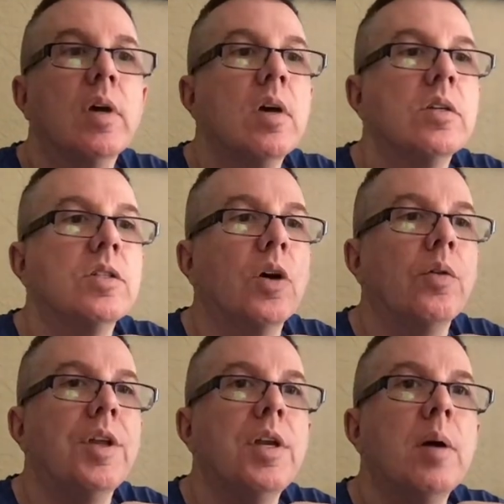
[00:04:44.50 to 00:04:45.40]
So
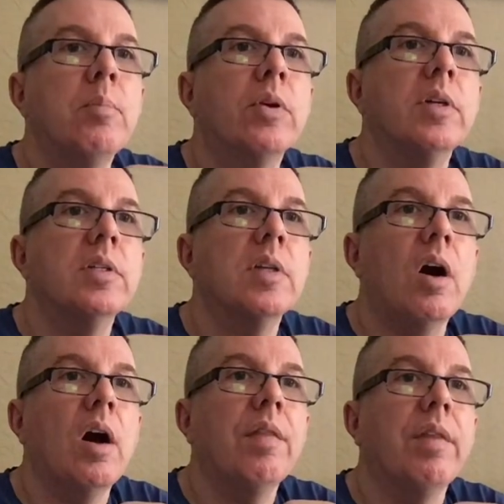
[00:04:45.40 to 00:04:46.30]
the number is
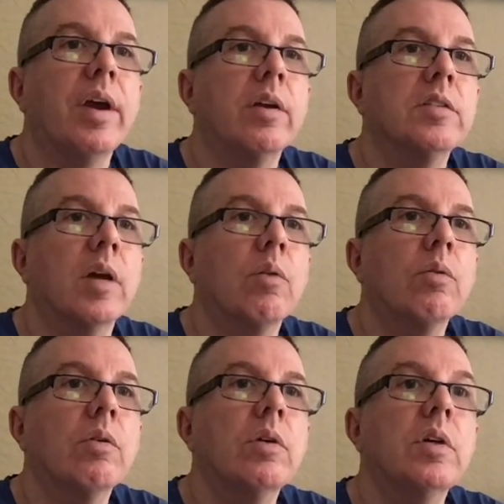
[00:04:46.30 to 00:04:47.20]
on there. It's a
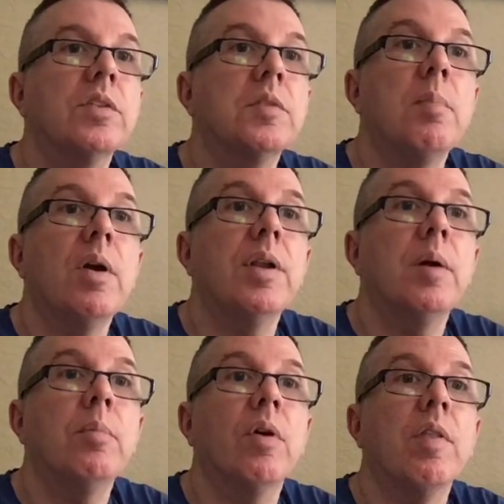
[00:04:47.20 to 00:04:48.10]
real small
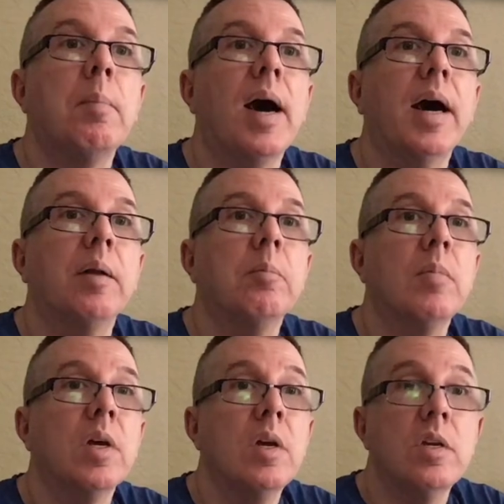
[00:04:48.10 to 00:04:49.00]
number on the bottom.
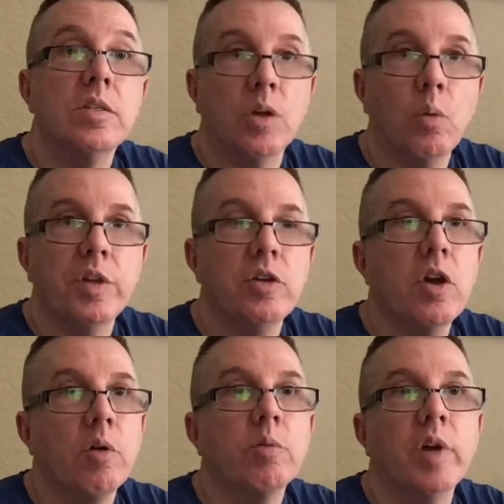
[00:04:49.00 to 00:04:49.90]
So when you
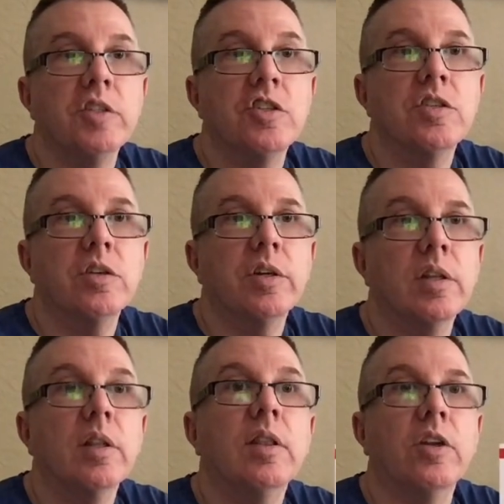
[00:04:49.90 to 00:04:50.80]
go to register it,
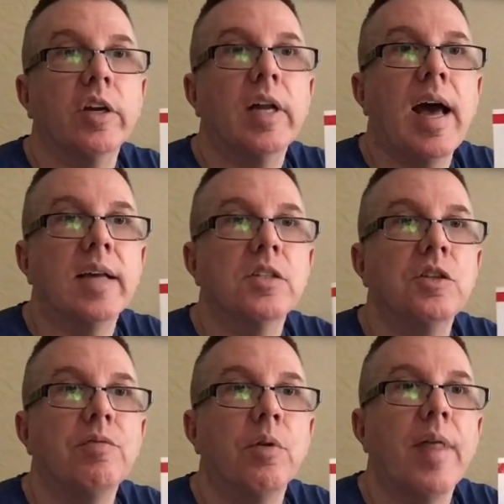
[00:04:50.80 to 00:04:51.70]
they're going to ask you
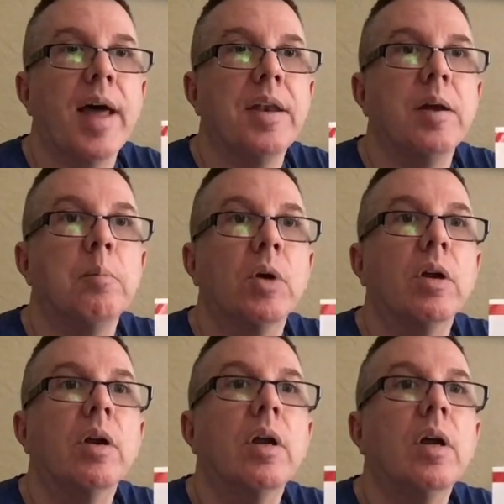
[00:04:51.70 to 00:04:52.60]
for that number.
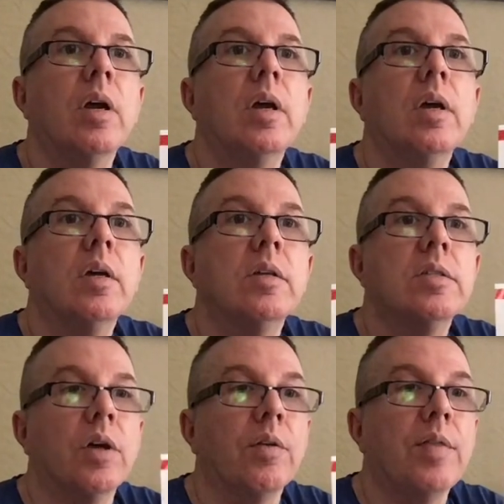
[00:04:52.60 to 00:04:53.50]

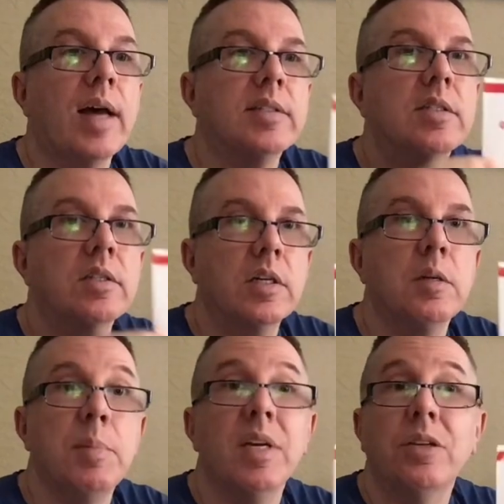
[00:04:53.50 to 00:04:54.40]
So that's going to
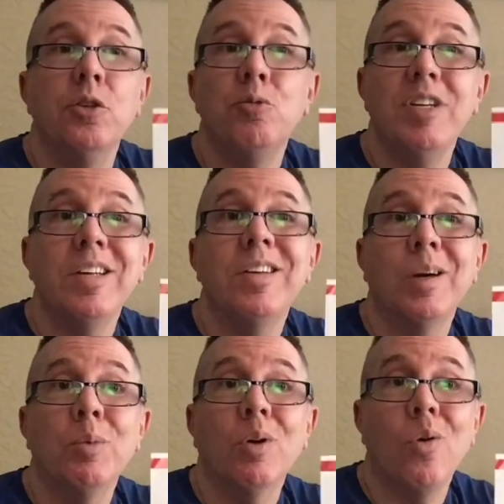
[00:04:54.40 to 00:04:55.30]
be a unique
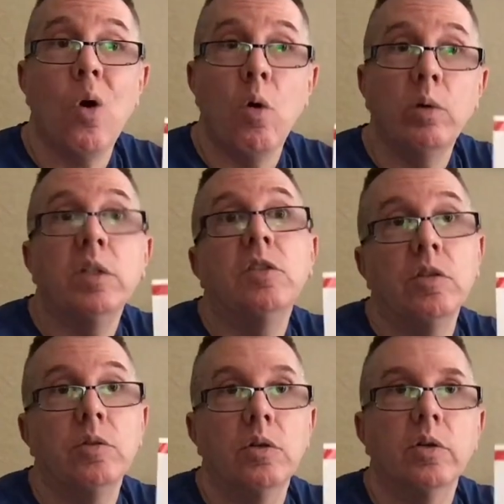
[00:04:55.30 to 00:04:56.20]
number only to
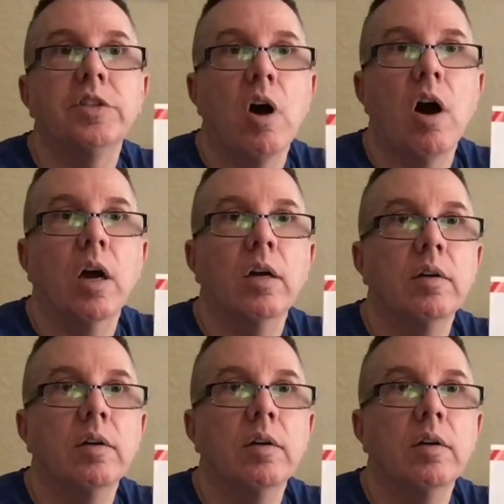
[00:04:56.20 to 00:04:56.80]
your dog.